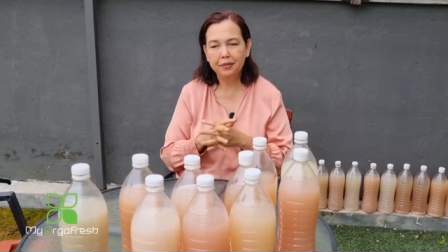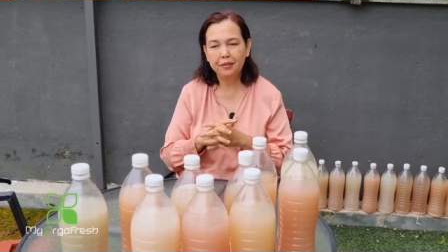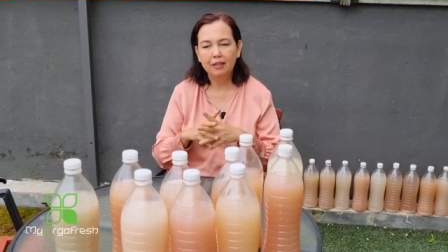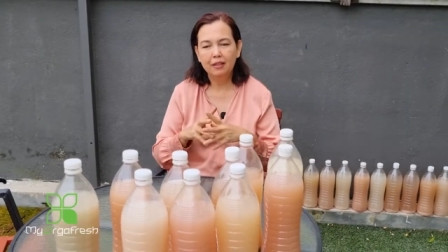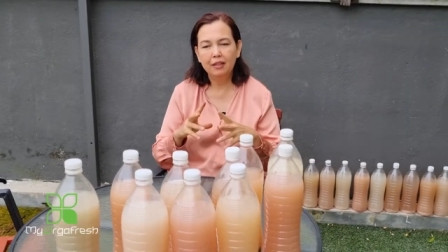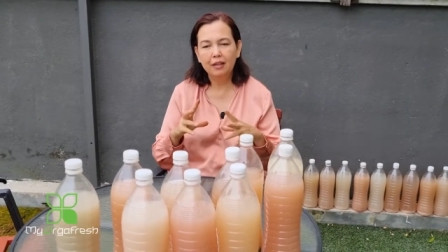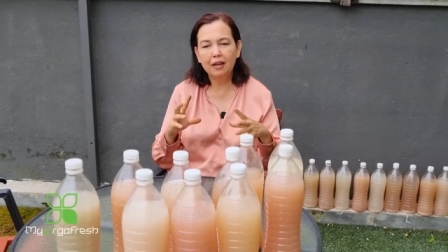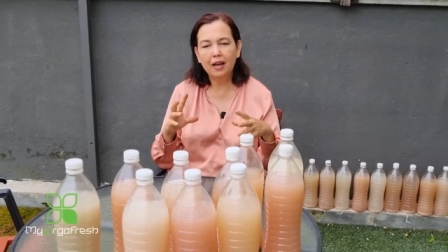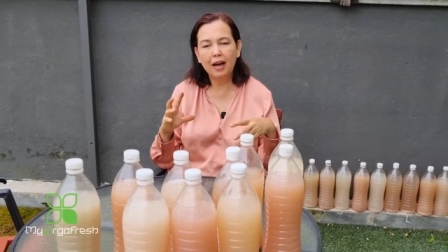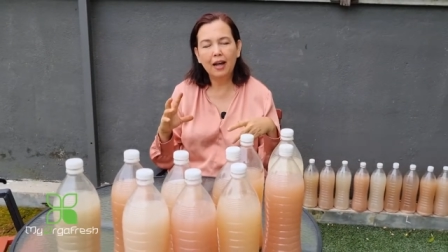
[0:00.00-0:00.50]

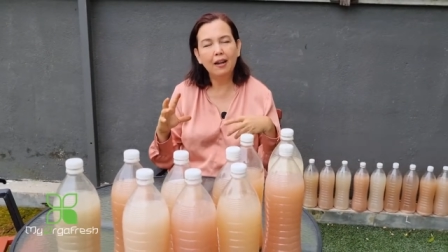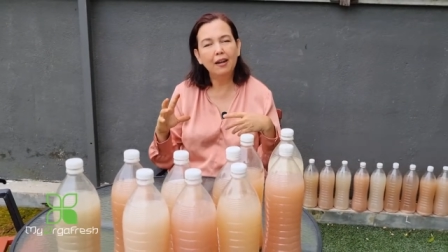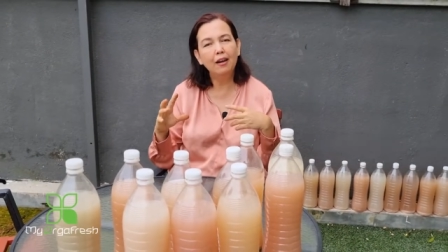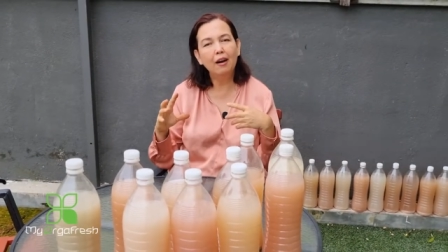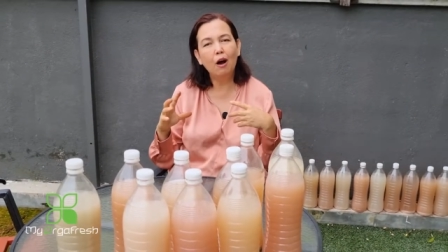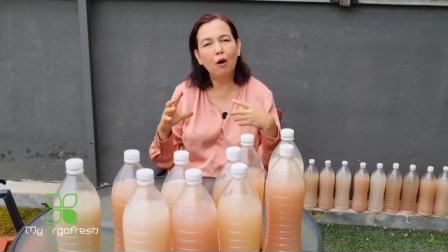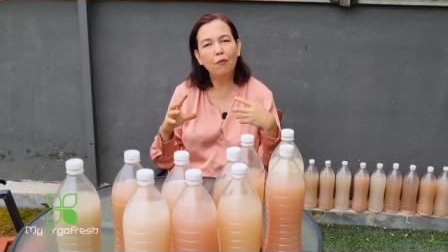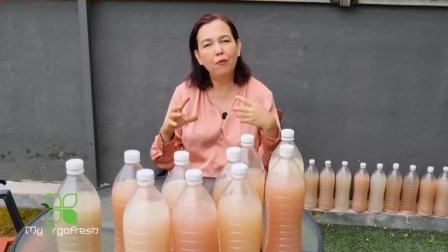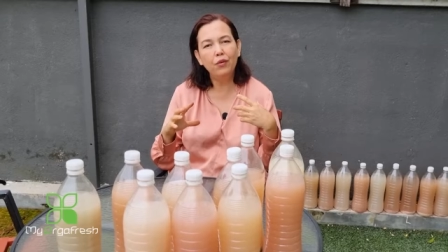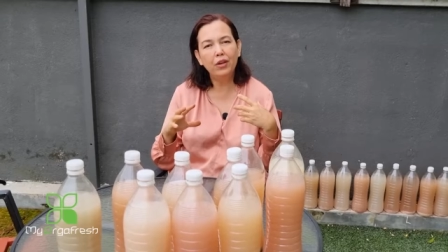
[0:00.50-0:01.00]
the color
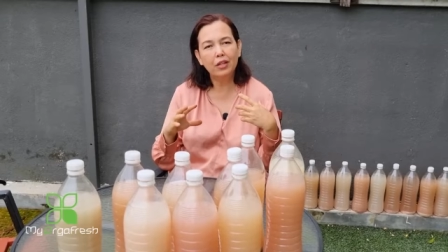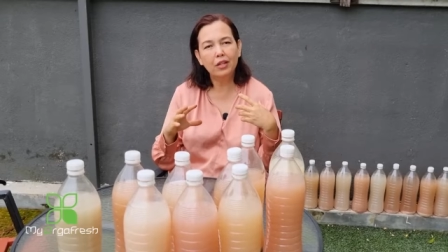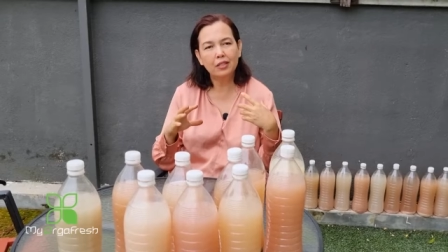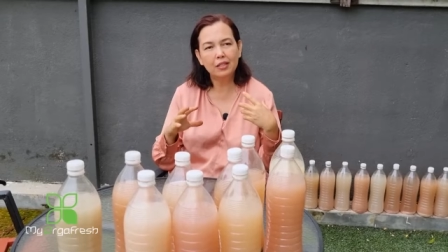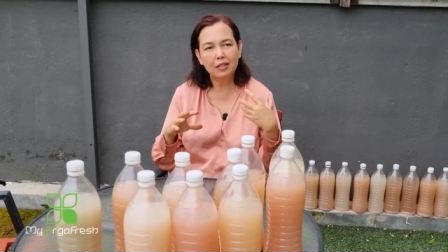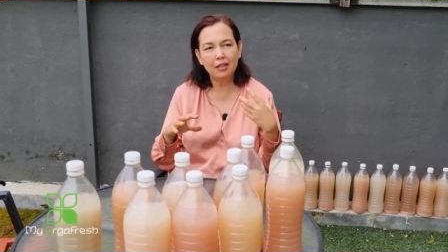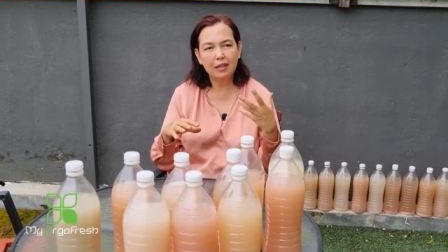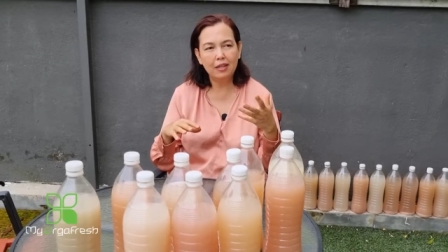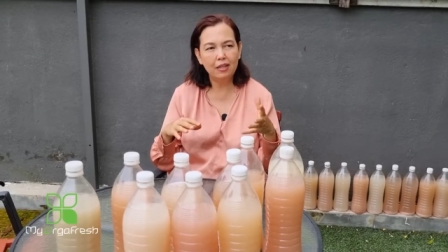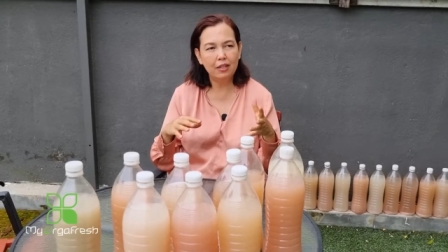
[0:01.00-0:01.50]

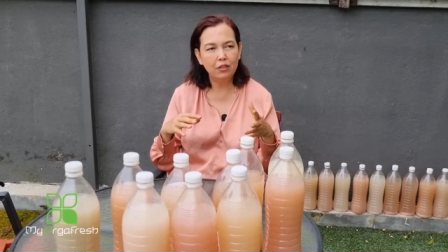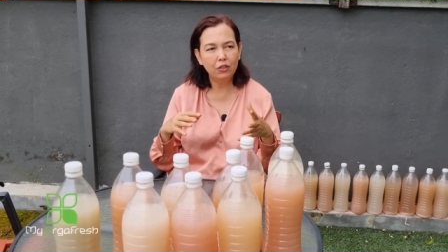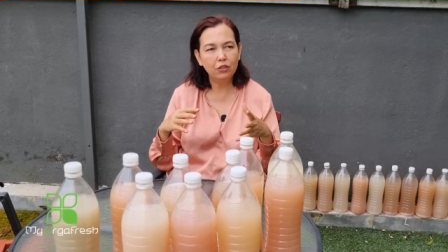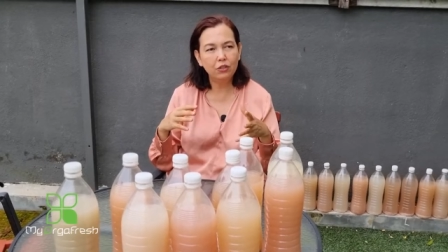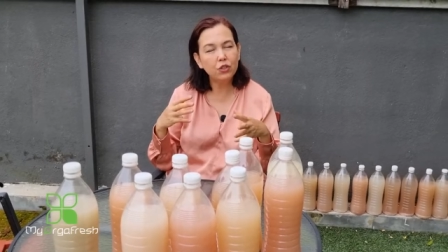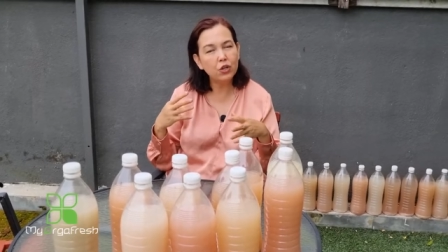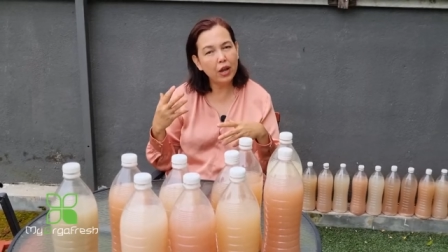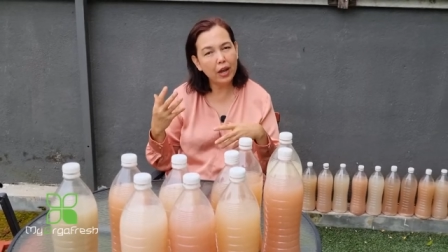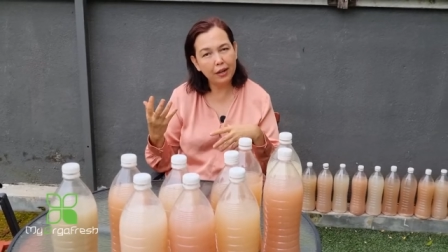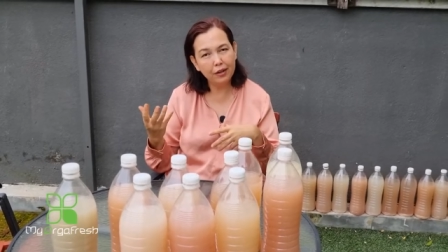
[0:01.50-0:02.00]
obviously
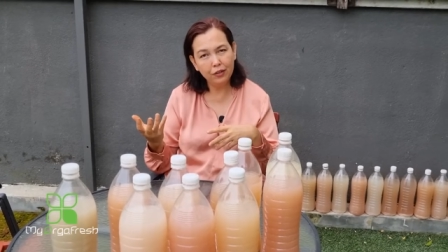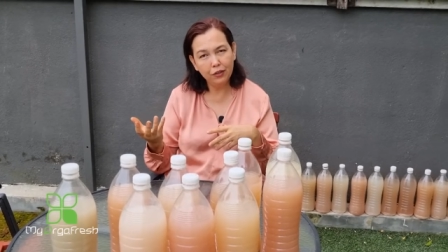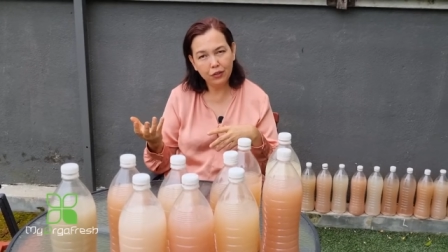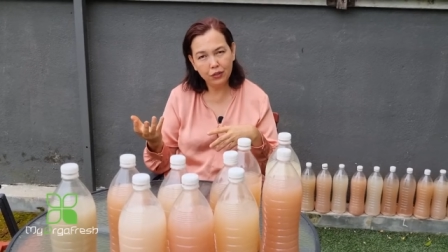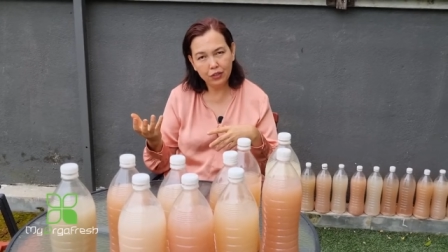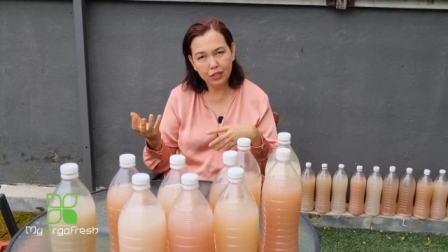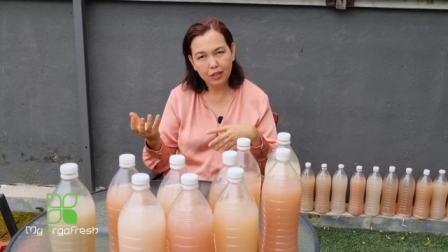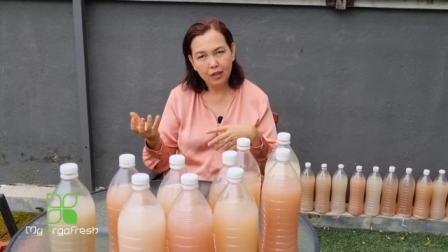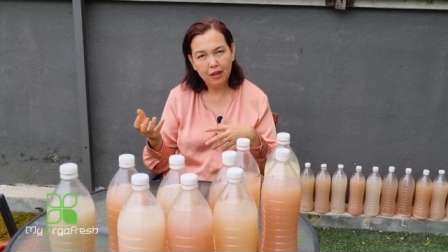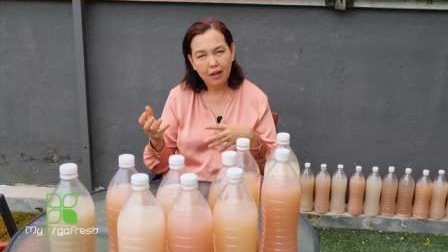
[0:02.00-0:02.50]
changed